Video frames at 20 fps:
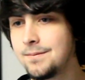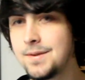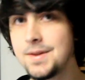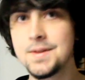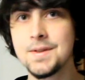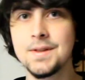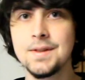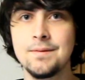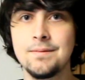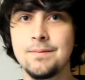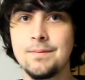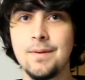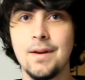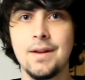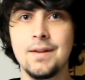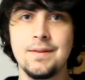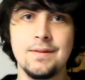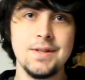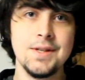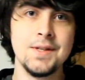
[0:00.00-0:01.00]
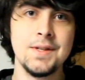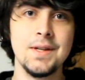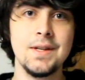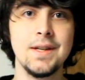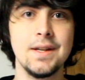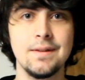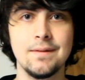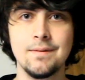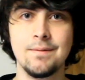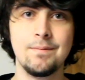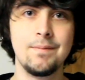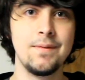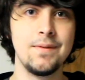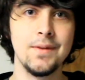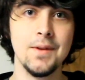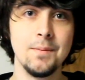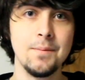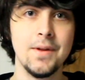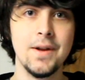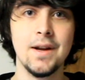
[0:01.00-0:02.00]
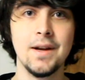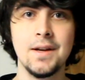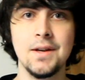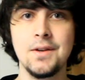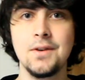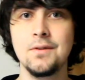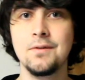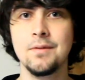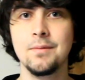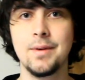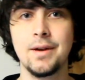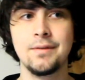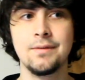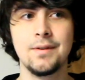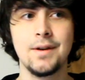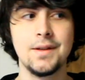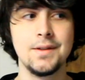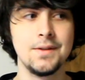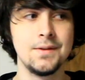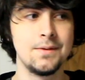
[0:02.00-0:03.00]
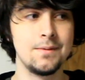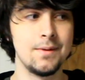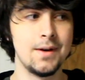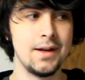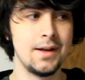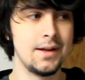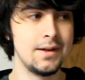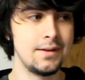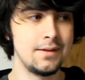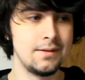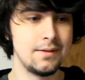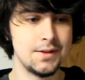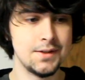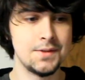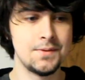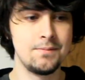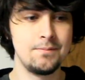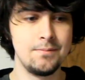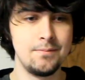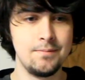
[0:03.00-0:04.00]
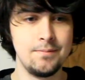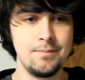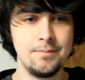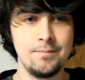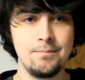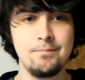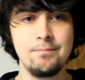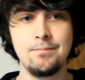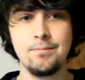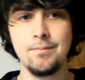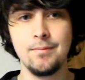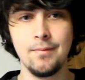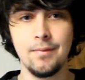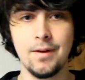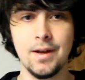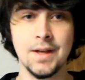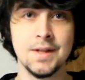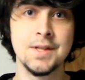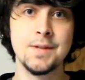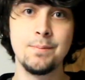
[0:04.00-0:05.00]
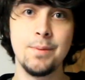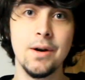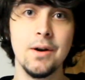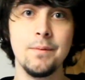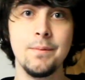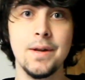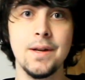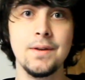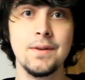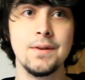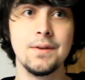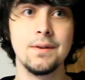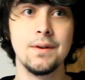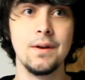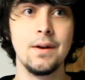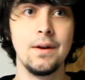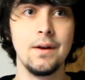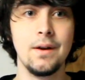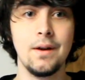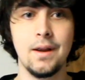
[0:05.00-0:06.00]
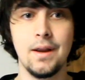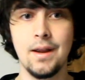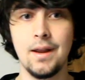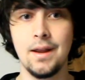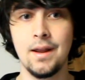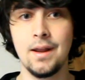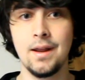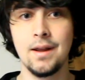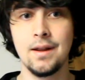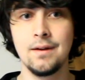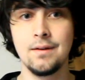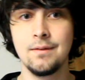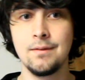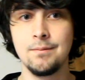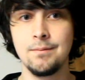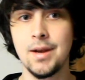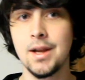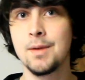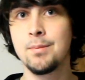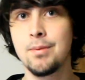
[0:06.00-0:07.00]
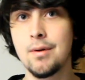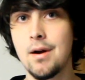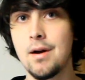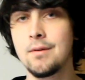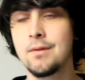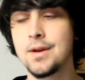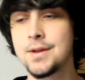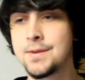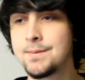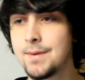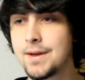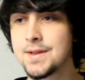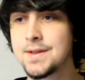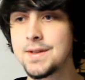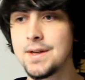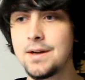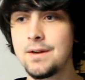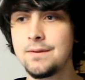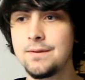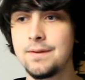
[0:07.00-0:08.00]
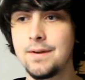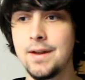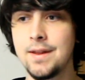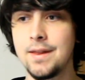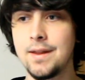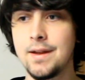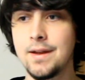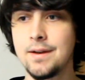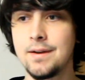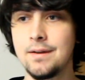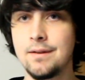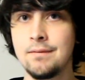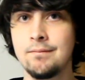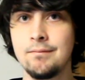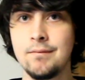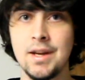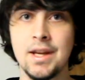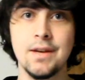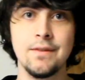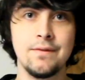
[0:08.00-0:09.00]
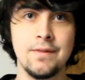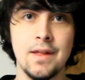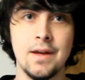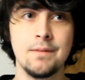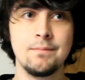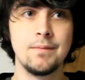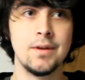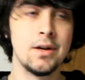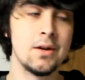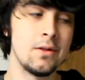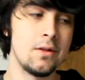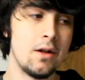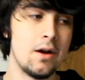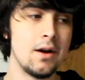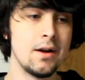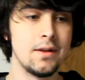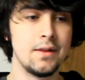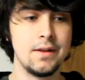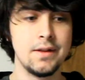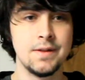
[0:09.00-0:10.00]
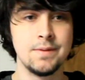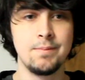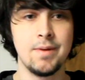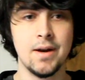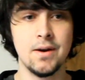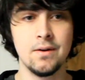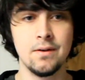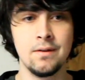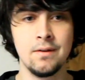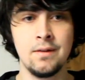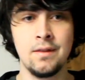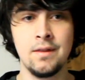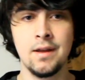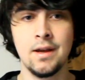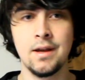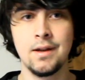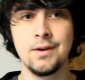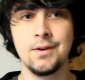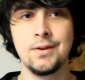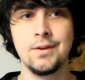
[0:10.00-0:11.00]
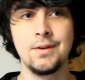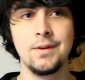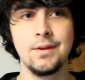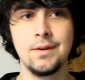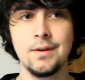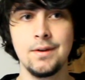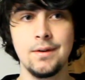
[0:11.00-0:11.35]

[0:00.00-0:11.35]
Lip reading: this is something I can do for my friends, where I can just experiment and make progress myself, and then give them a clock that's better than